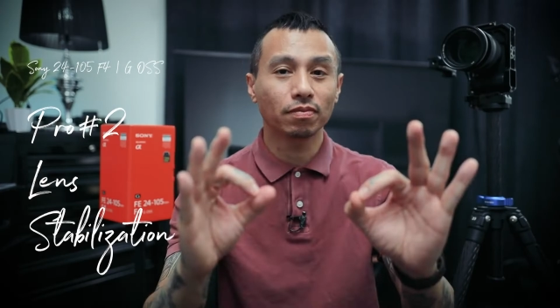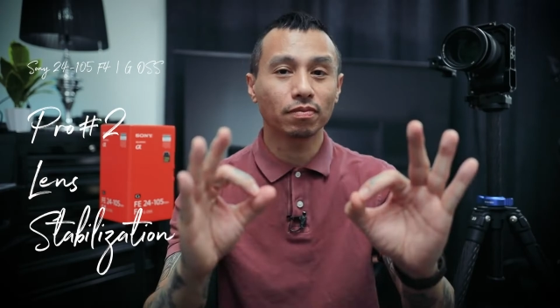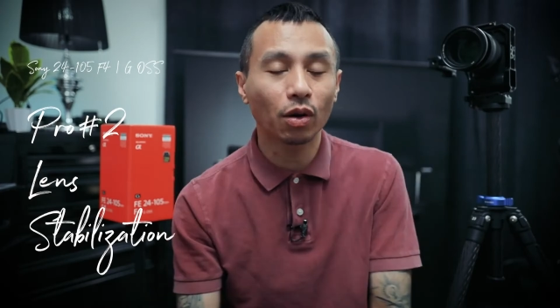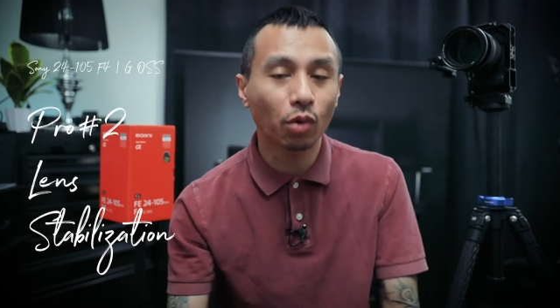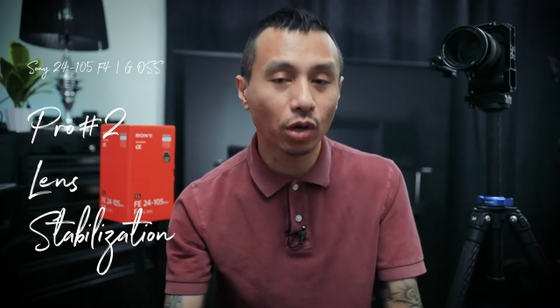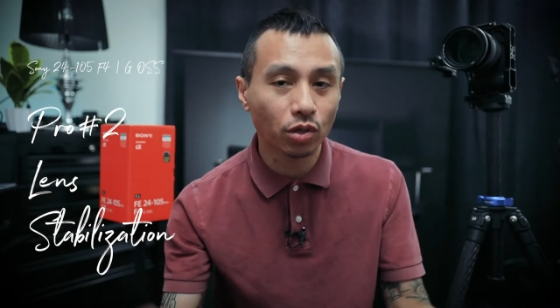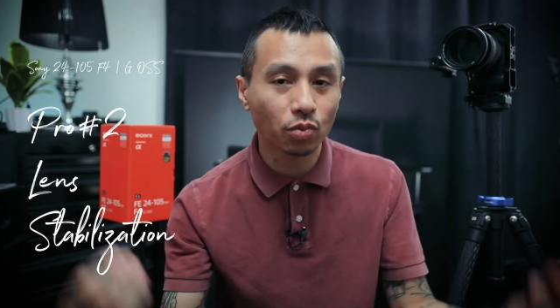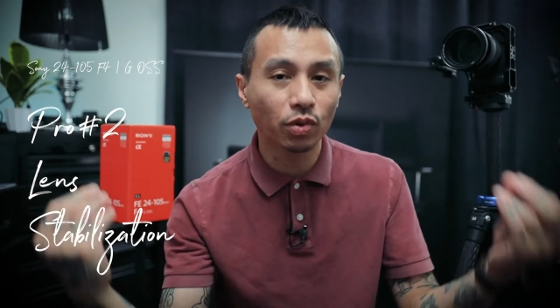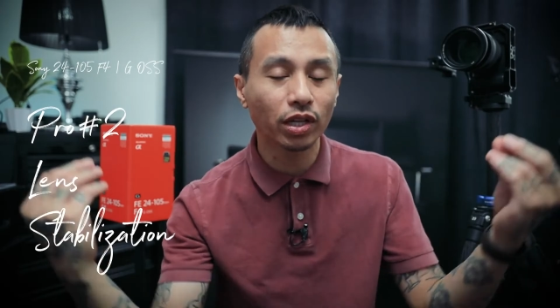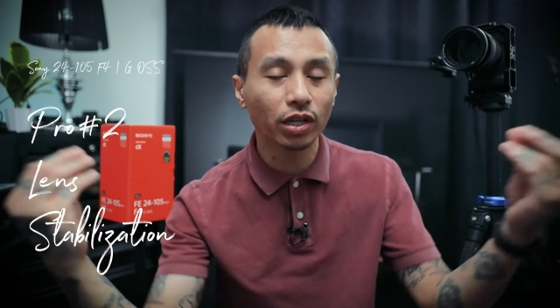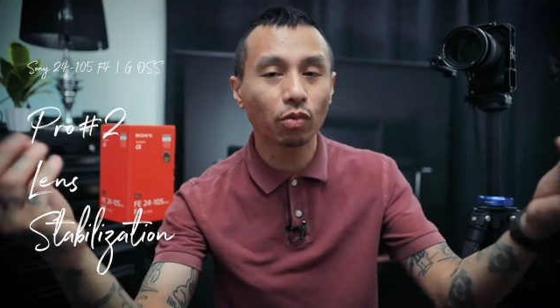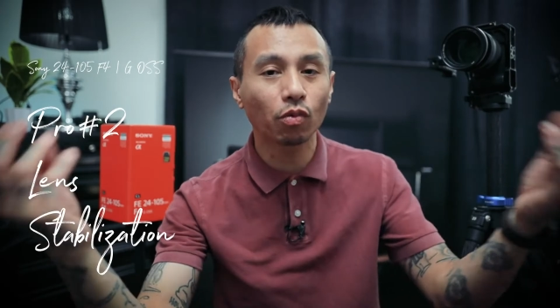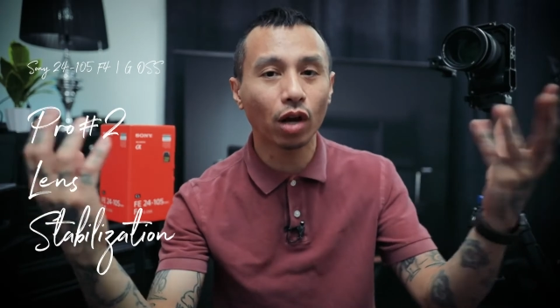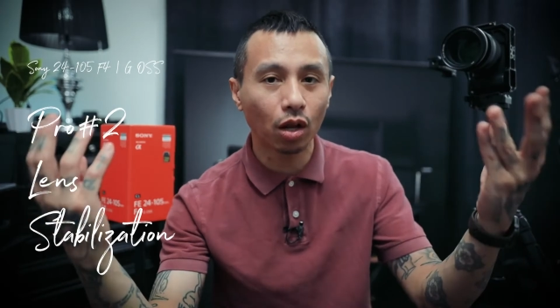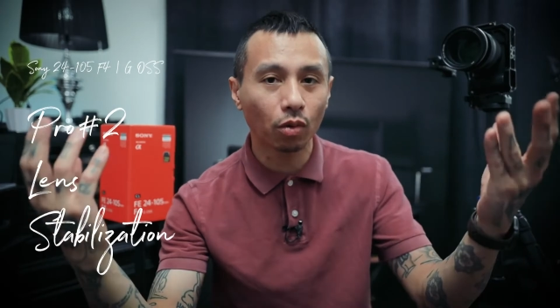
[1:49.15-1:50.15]
It works
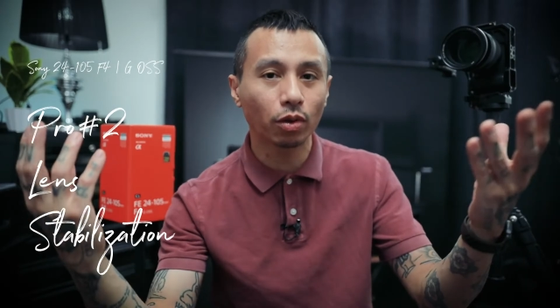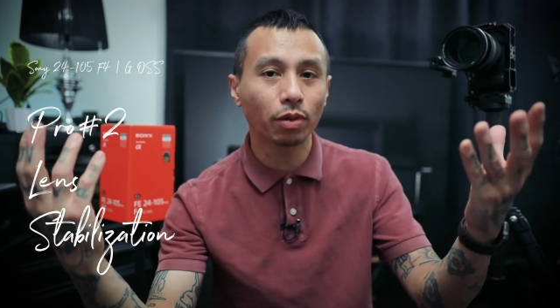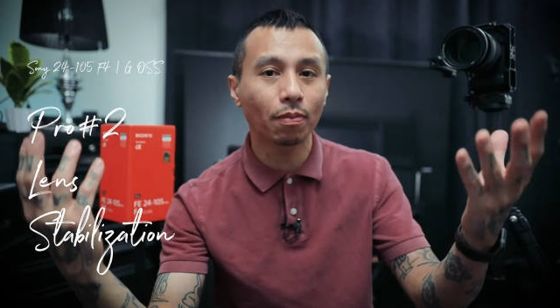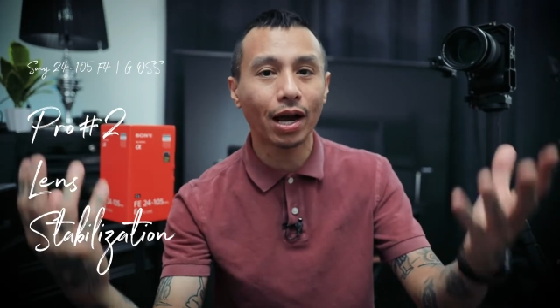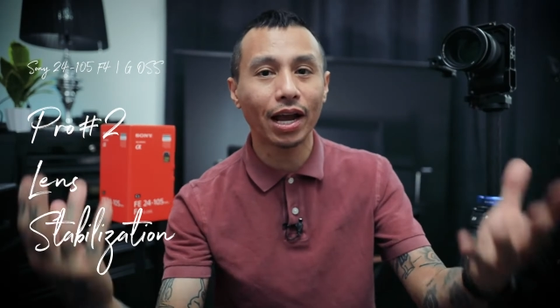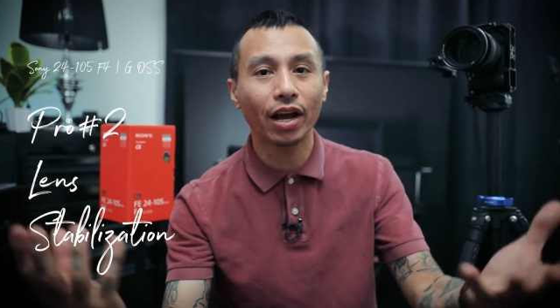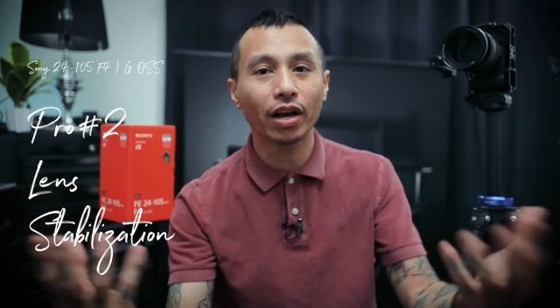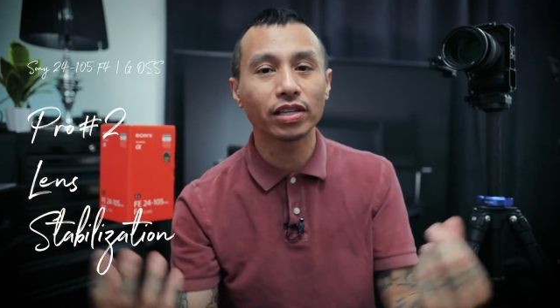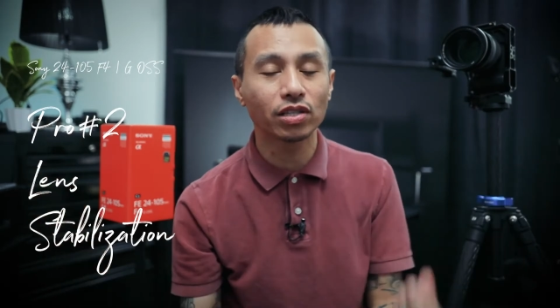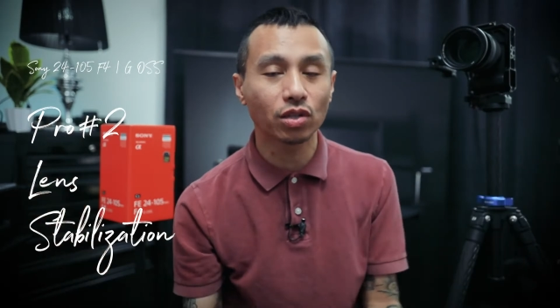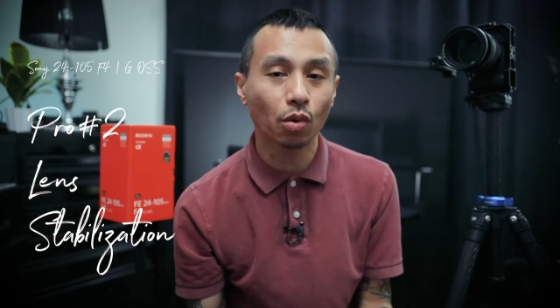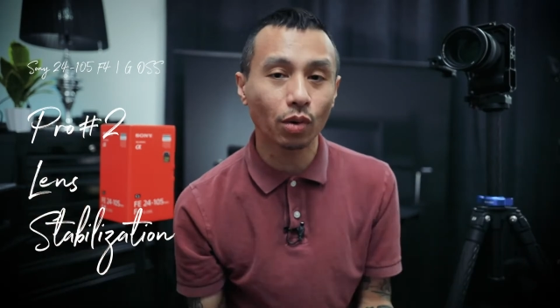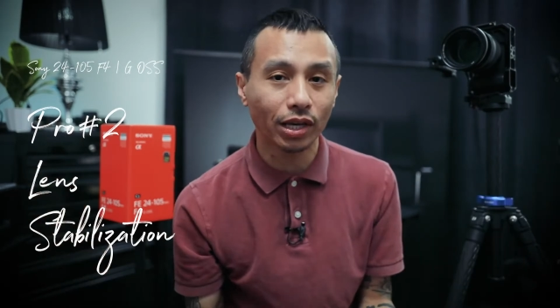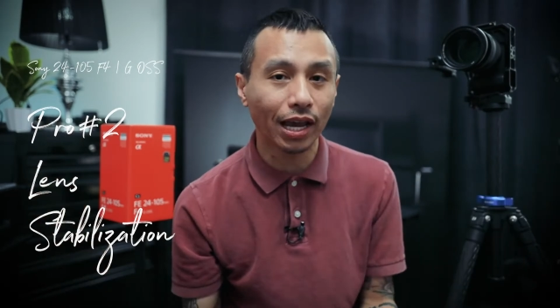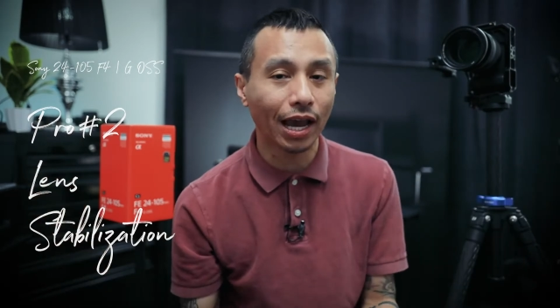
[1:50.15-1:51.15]
really well with my Sony